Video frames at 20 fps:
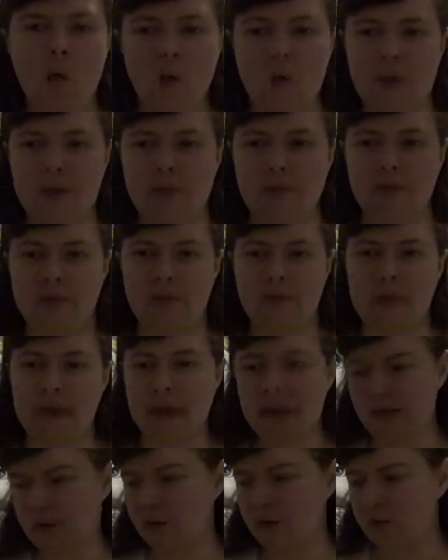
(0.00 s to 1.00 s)
with
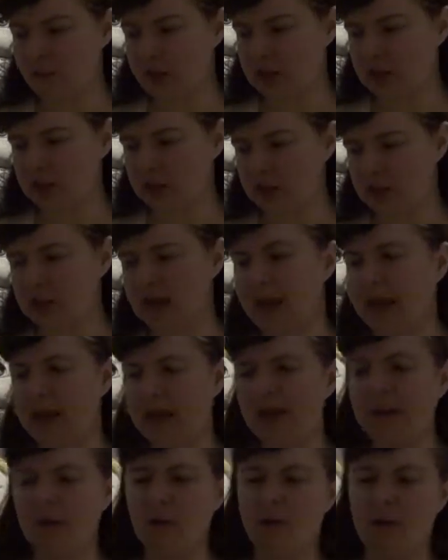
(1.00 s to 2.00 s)
getting the right
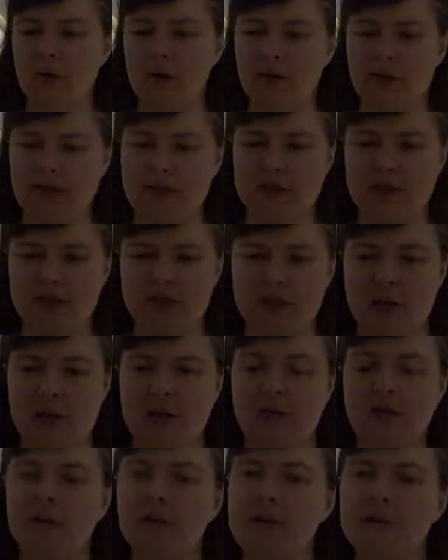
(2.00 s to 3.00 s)
shade or at least a
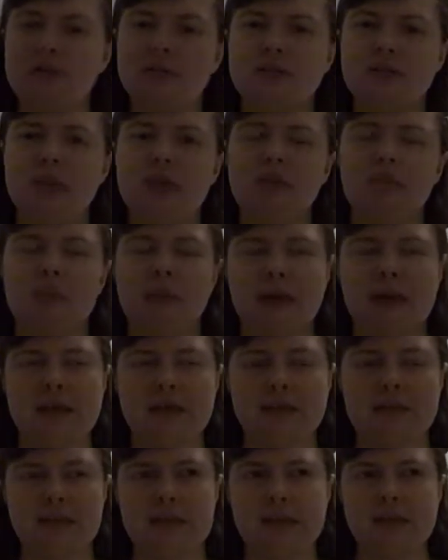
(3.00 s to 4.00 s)
shade close enough
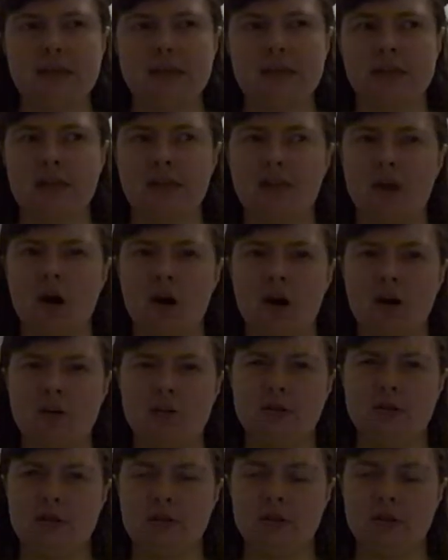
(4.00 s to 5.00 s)
because his is
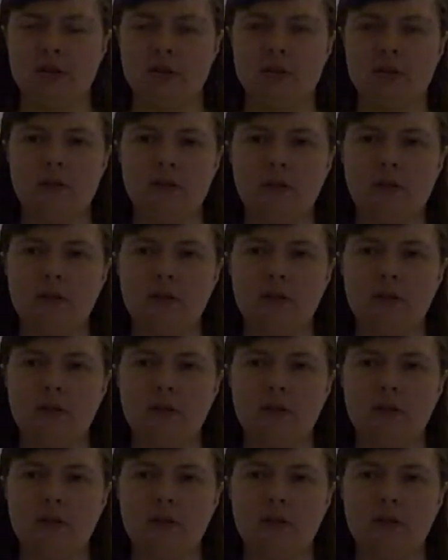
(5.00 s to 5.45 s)
hard to